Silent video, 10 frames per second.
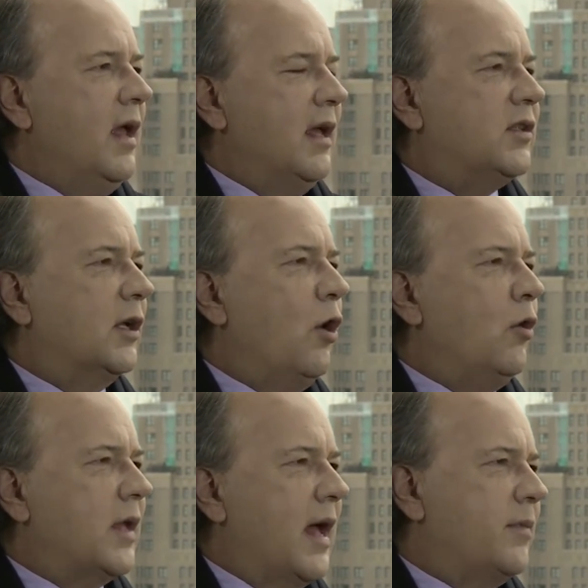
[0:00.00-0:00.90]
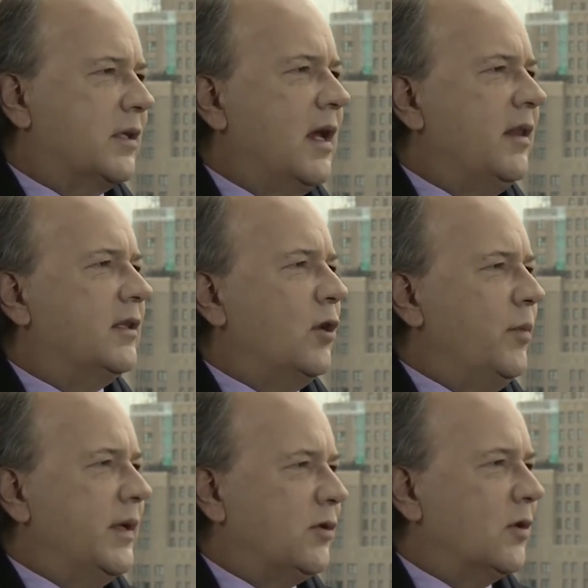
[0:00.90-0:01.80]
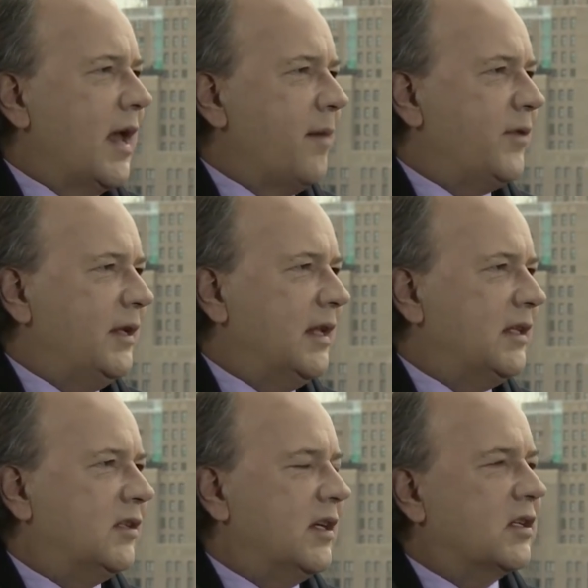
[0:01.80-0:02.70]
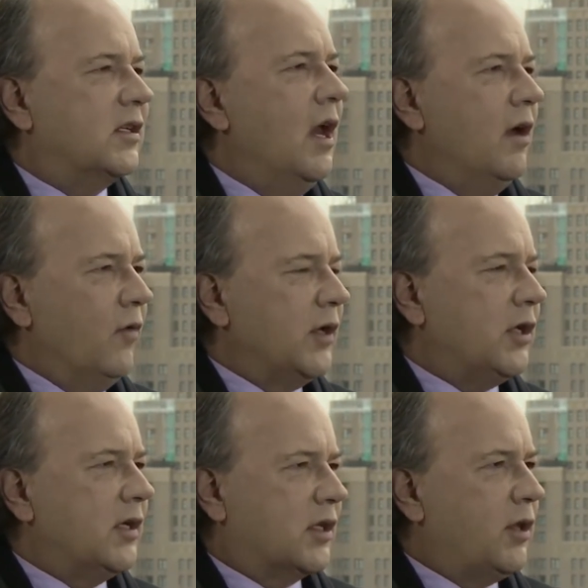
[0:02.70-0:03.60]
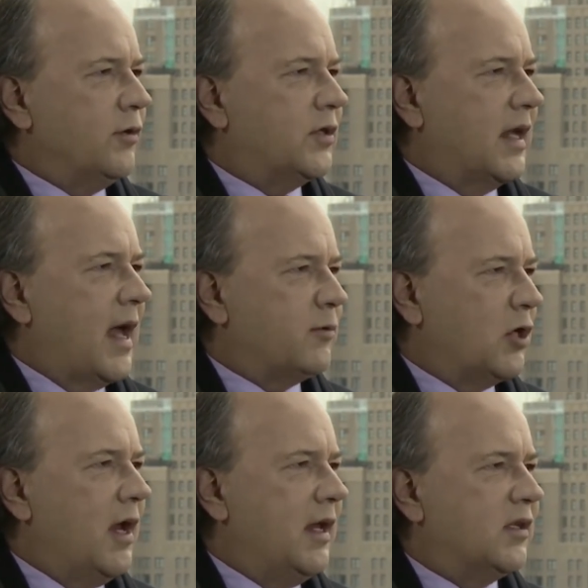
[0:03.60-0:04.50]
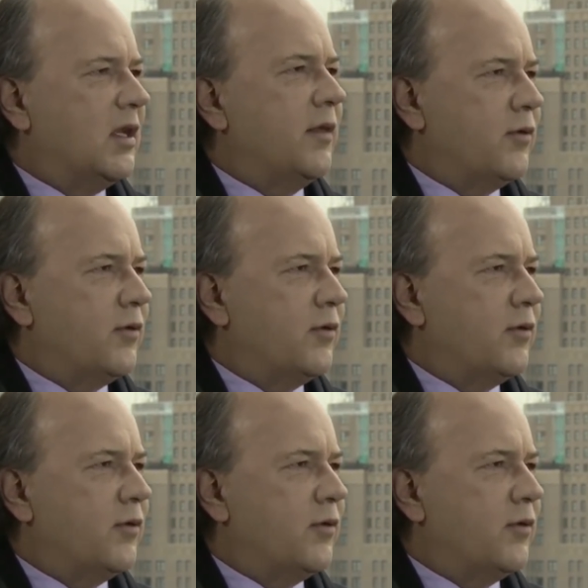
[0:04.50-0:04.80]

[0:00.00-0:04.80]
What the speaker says: It's the gold gap. It's kind of like the old missile gap of the 1960s. Russia has closed the gap. China has not.